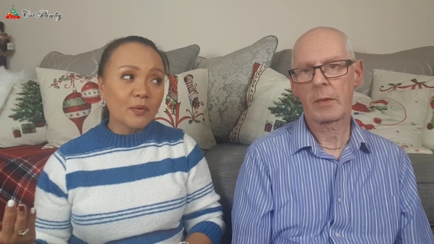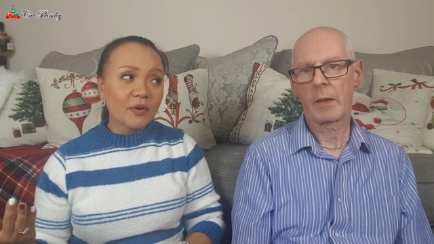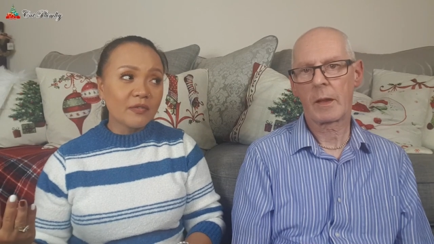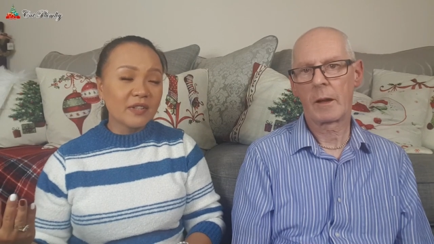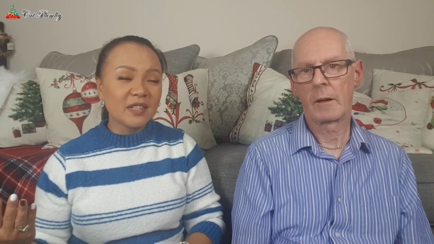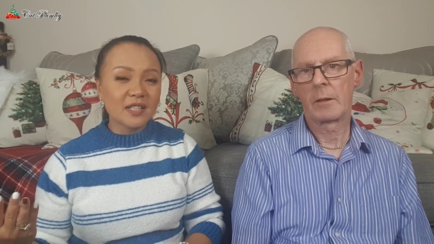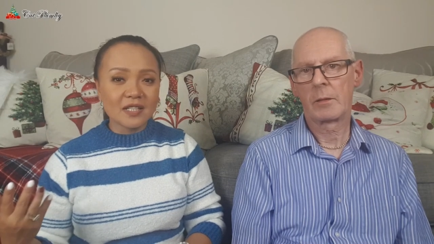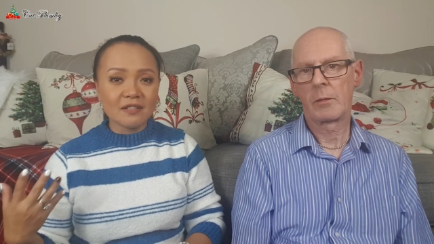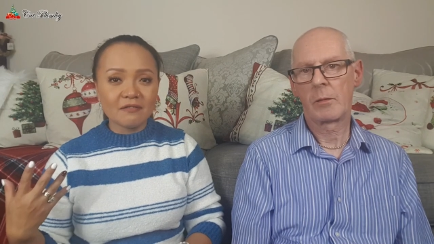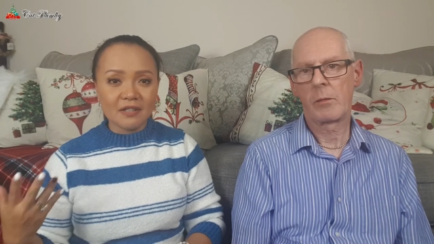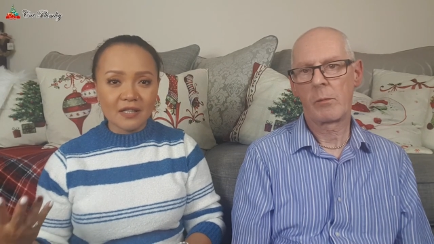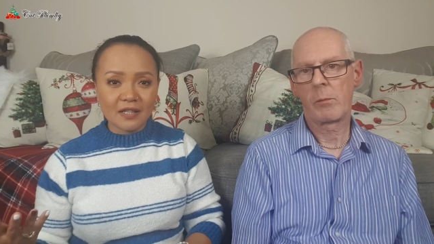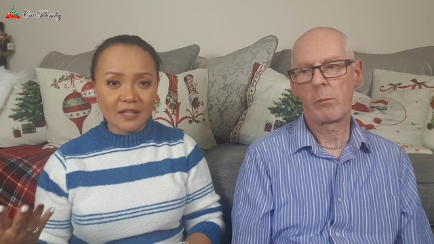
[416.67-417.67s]
Speaker 1: boyfriend doesn't
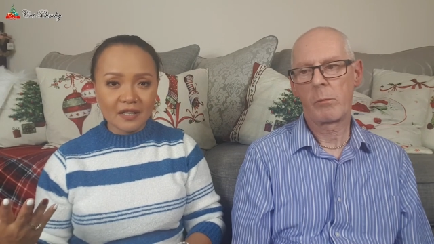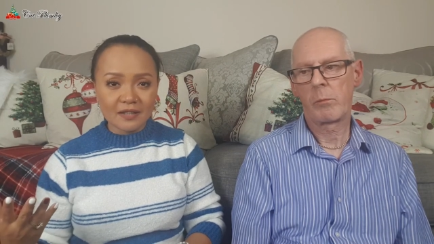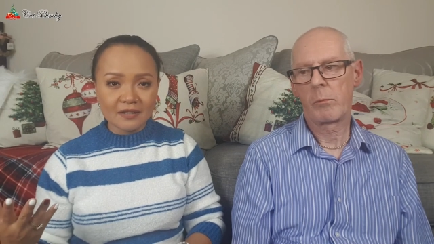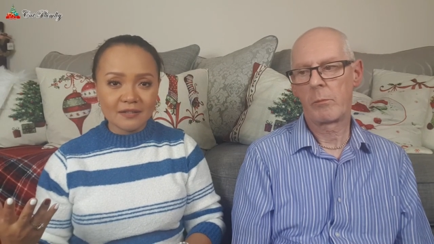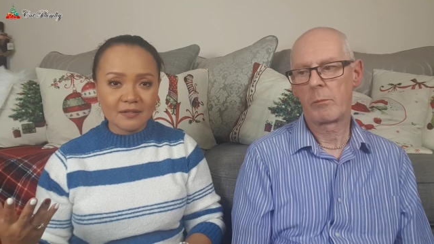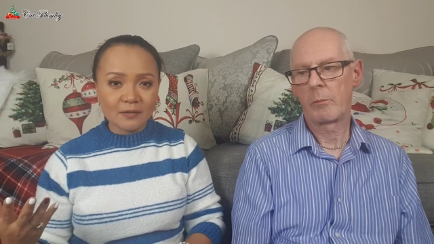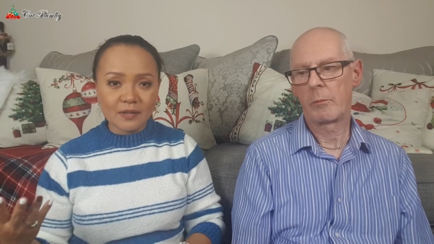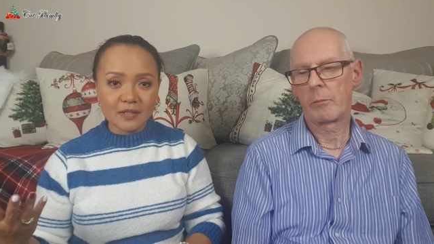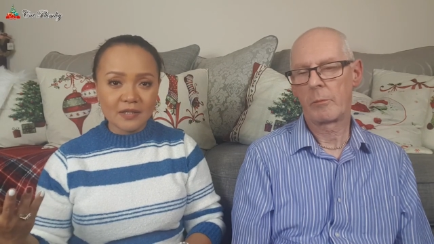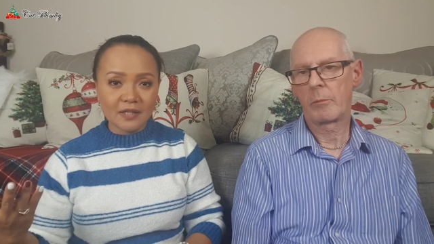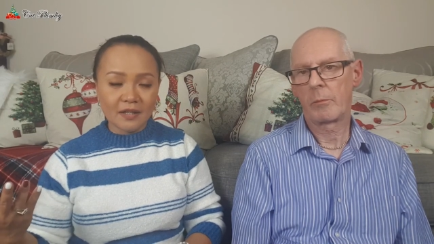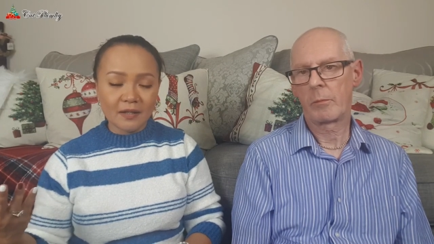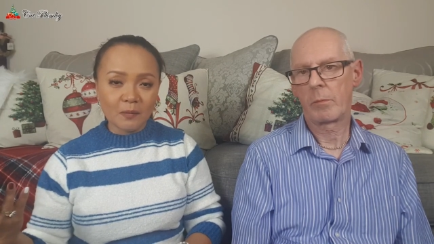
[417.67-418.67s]
really like doing
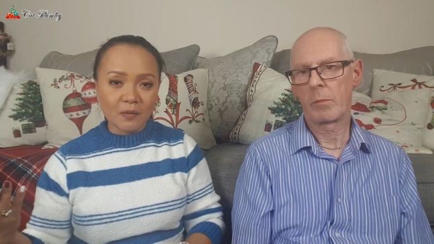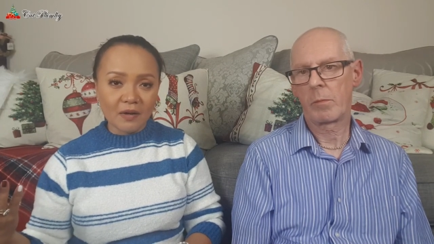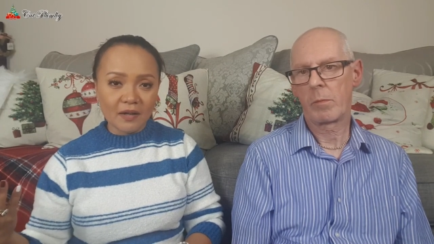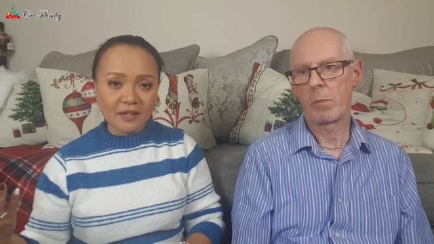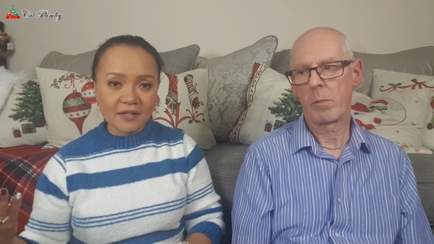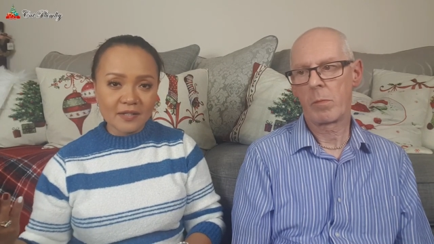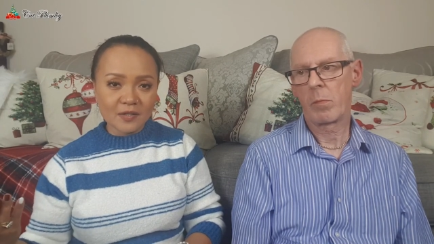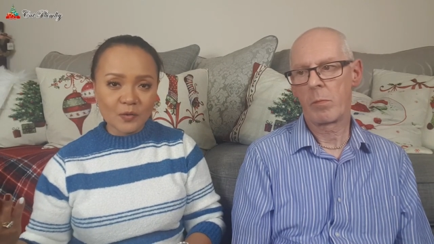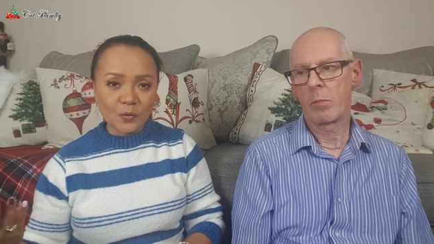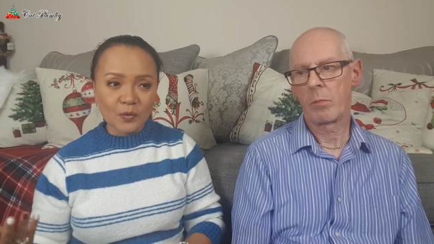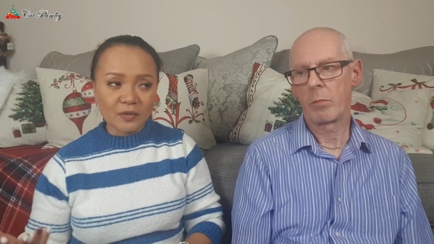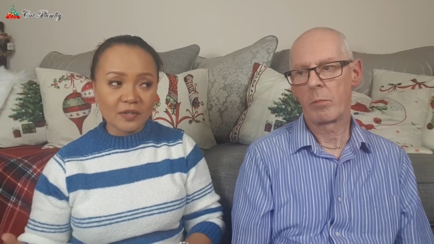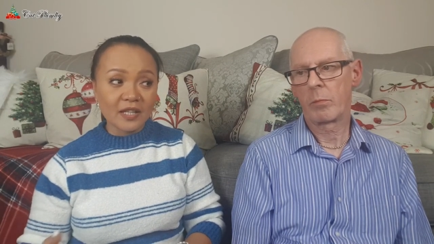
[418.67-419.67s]
DIYs,
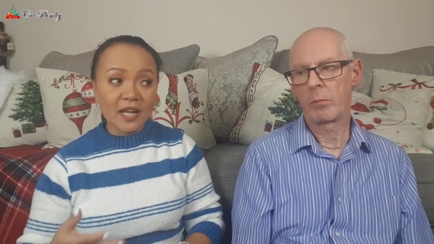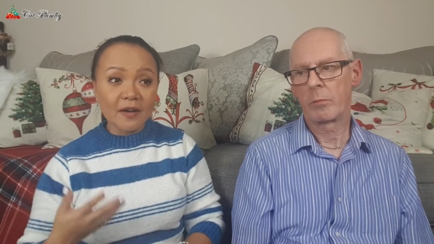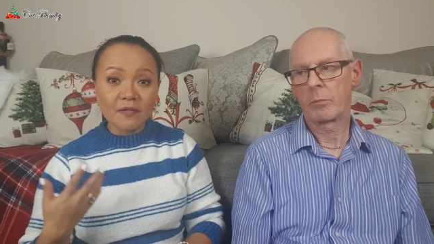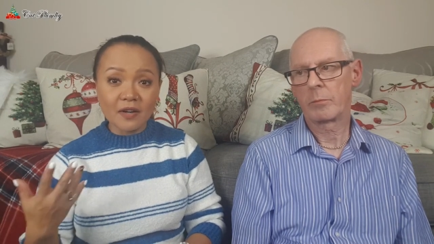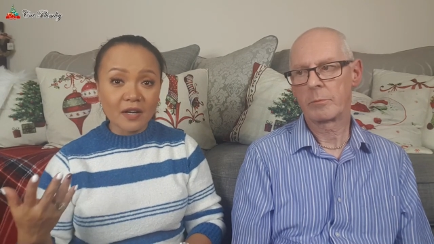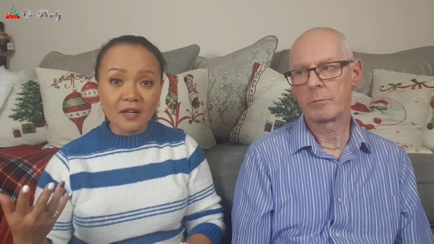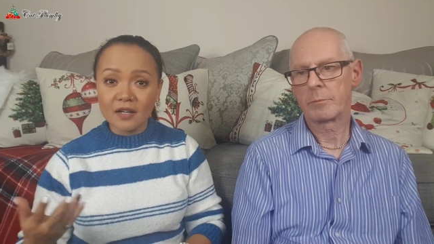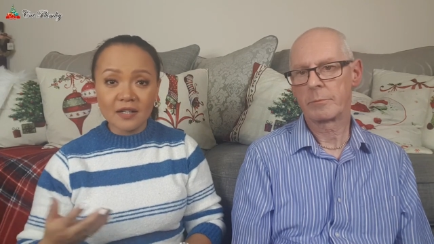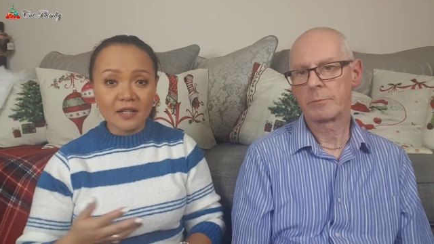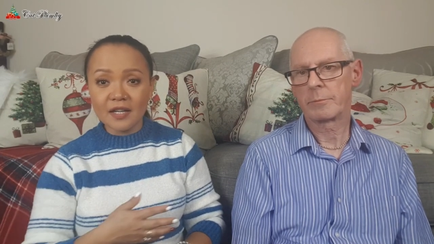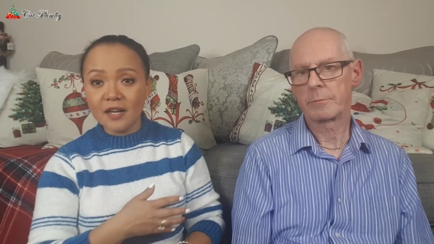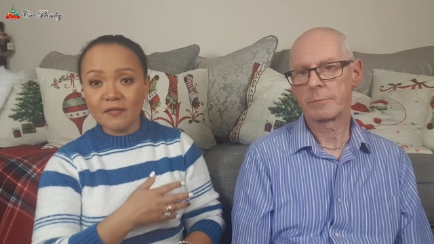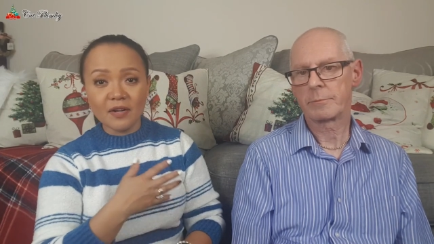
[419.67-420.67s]
or never
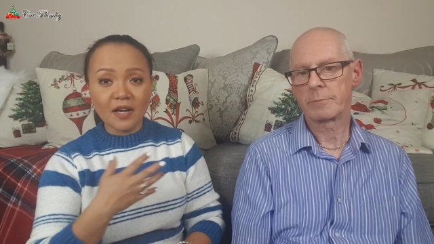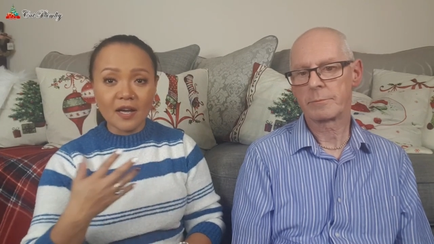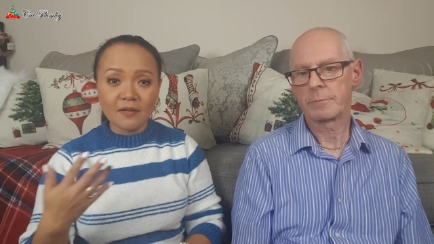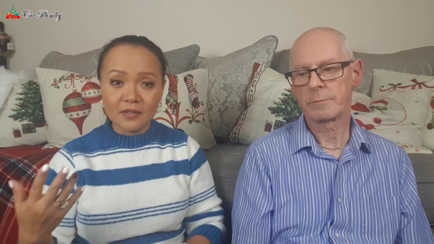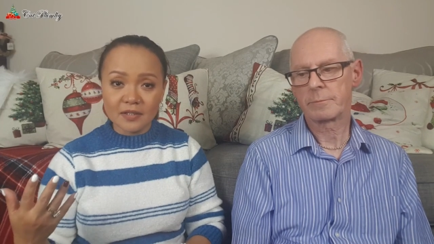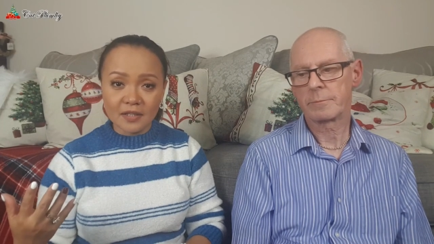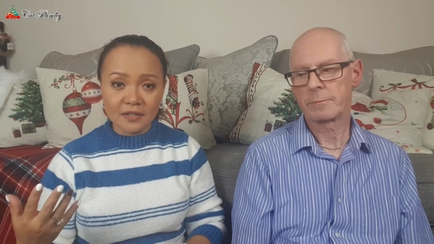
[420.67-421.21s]
ever